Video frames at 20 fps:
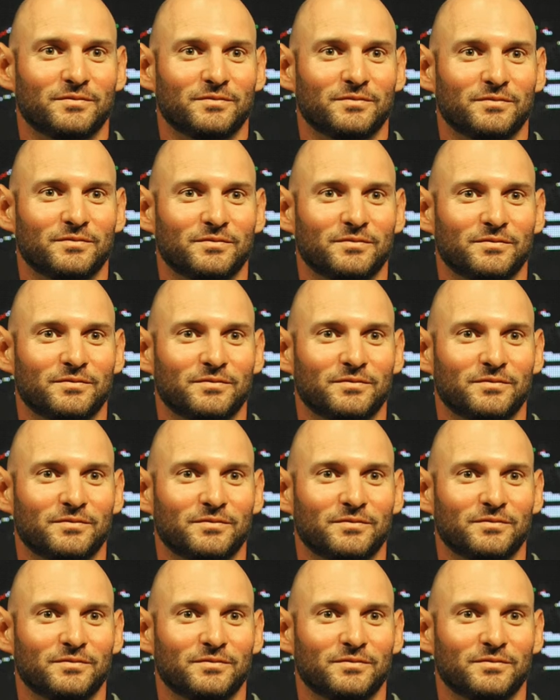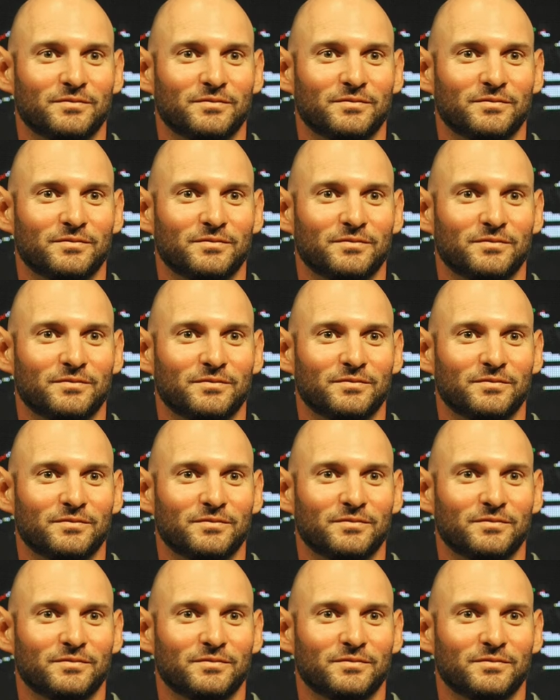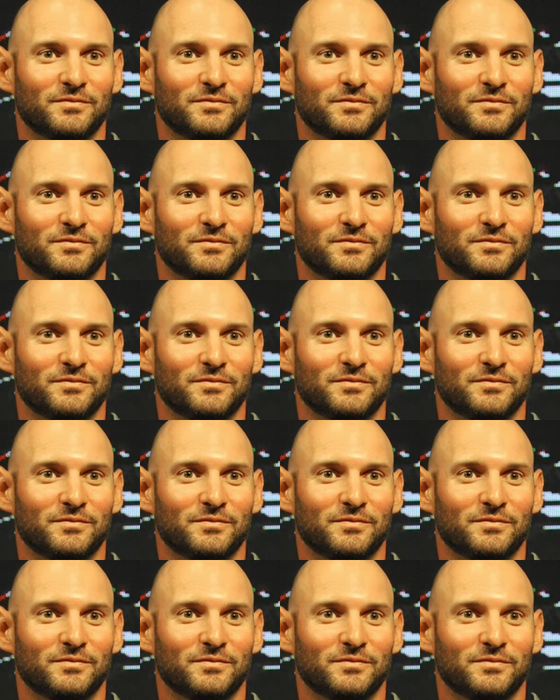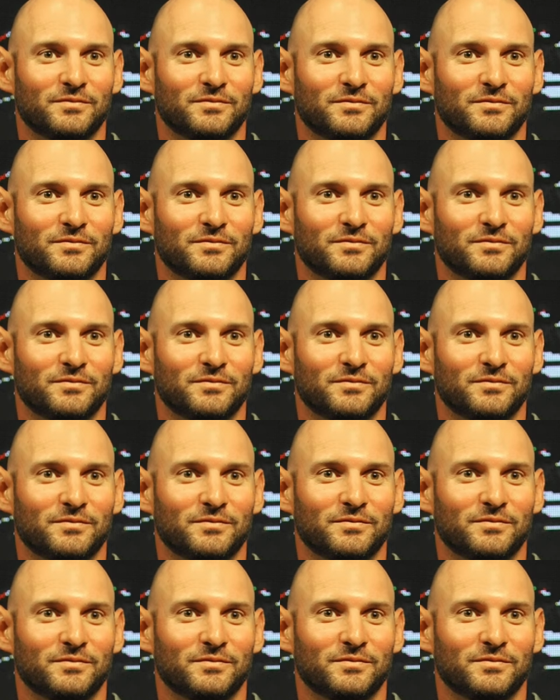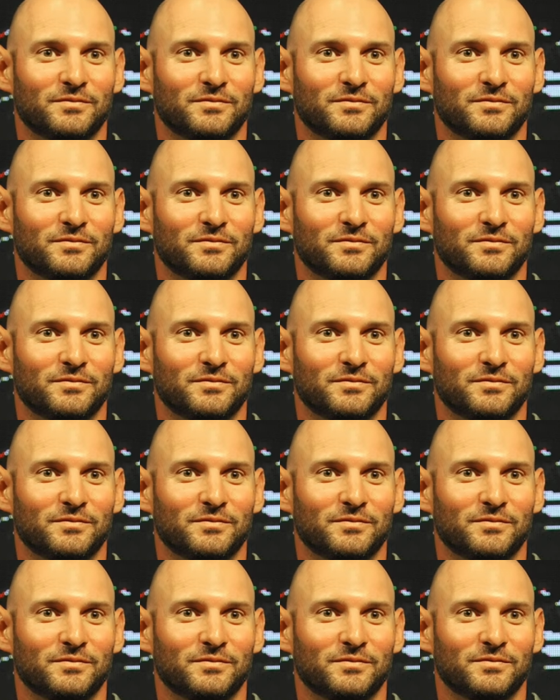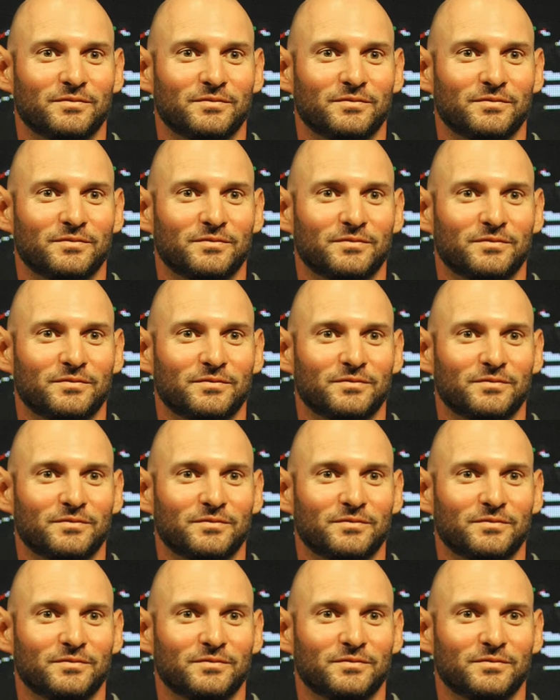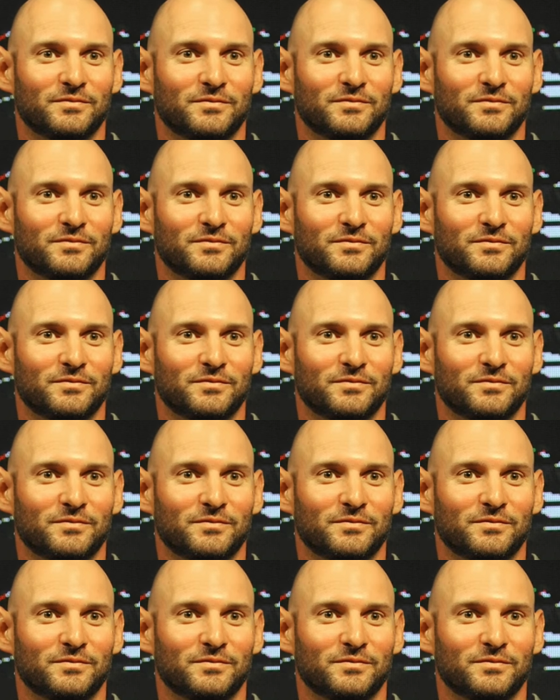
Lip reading: No words are spoken by the person on screen.